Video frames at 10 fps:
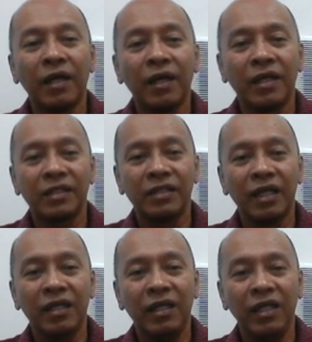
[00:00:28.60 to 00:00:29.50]
The
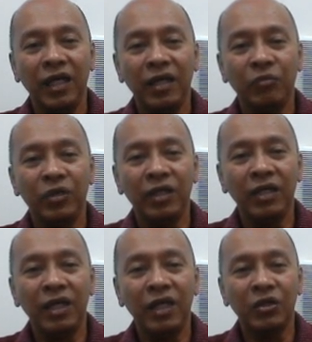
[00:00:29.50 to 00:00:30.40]
study aimed to
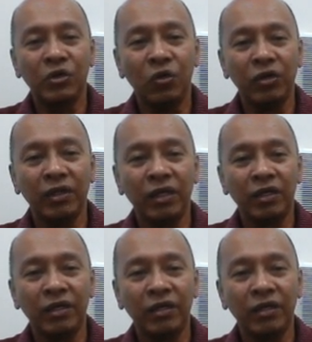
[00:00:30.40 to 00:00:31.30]
engage all the
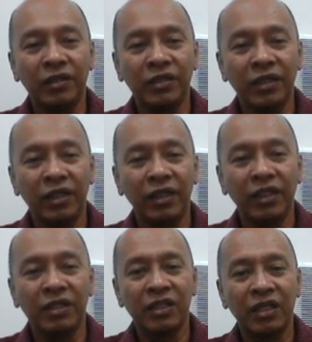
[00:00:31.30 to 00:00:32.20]
learners in the
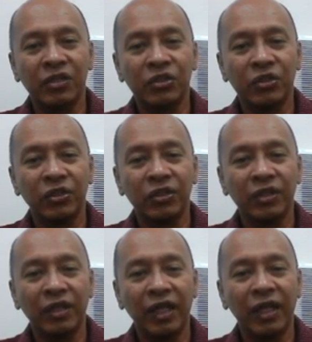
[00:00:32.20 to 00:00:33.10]

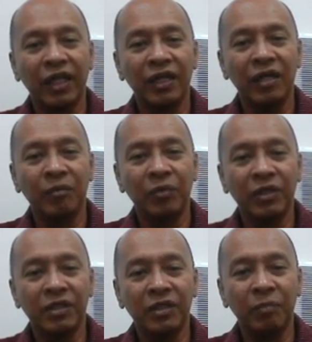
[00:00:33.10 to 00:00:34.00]
discussion and let them
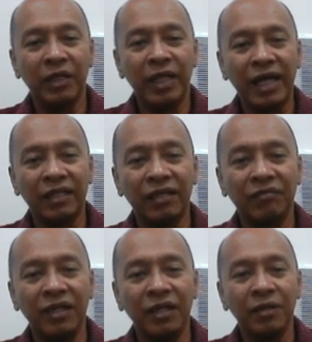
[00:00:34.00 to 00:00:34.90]
participate
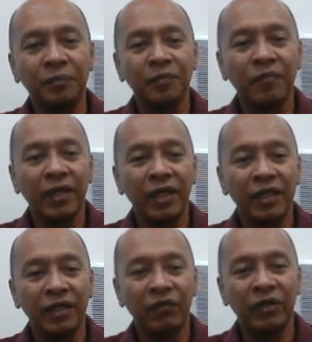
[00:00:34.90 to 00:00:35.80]
actively
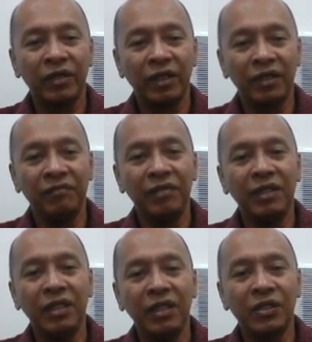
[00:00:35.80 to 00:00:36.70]
in different
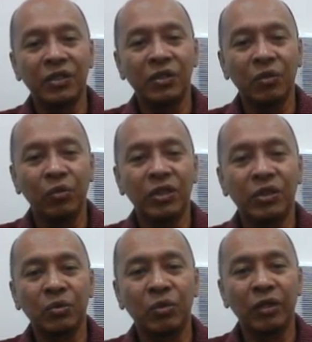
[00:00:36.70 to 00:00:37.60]
activities
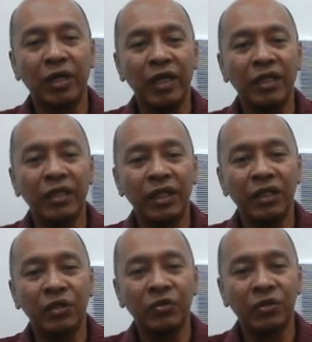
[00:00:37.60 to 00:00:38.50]
which were
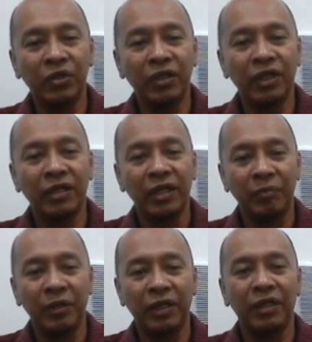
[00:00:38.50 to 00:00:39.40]
related to certain
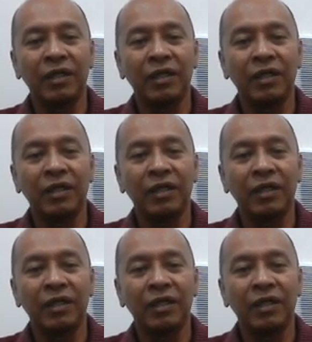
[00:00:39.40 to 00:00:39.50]
topic.